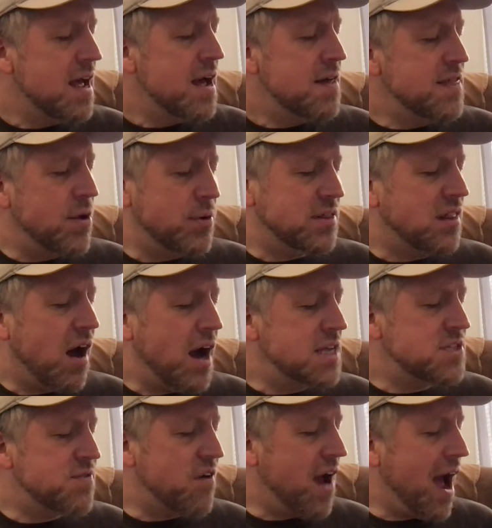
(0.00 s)
There were lines
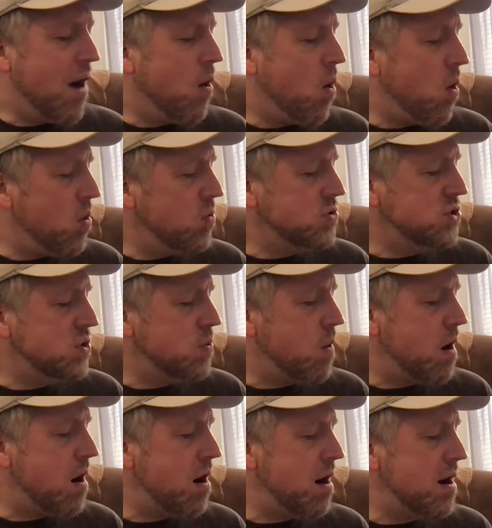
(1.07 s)
for how old you
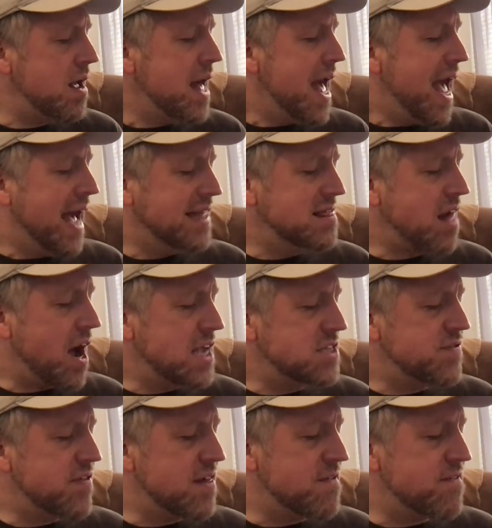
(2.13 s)
are, and lines
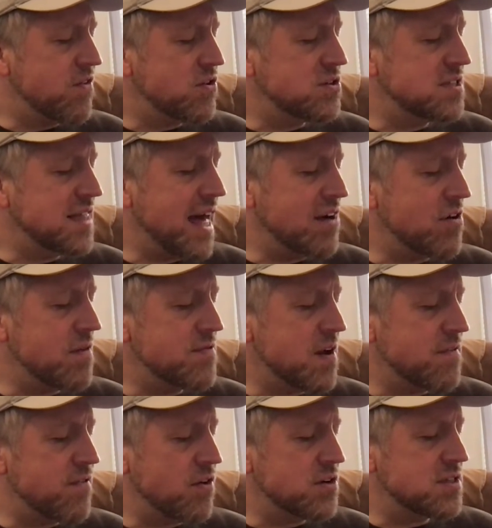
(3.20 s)
for the first letter of your
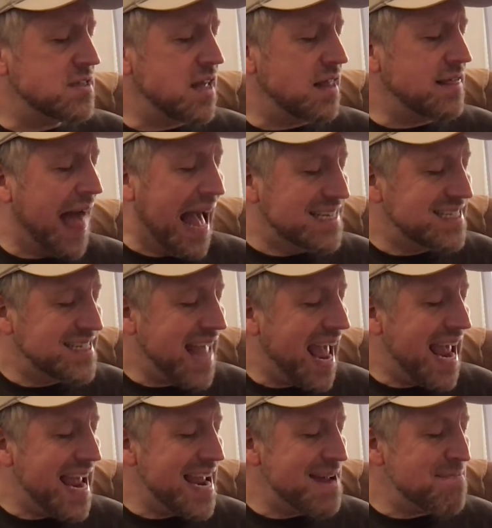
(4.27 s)
first last
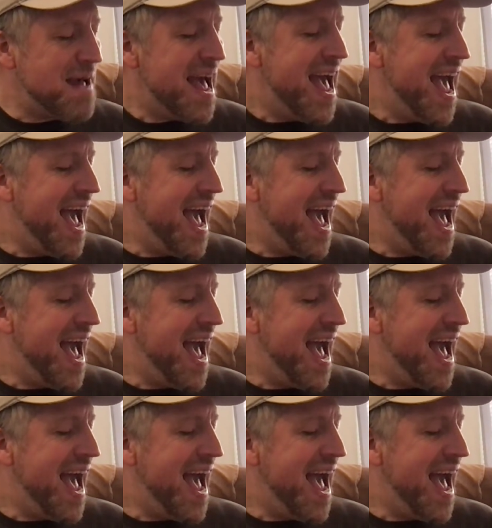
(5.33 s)
name,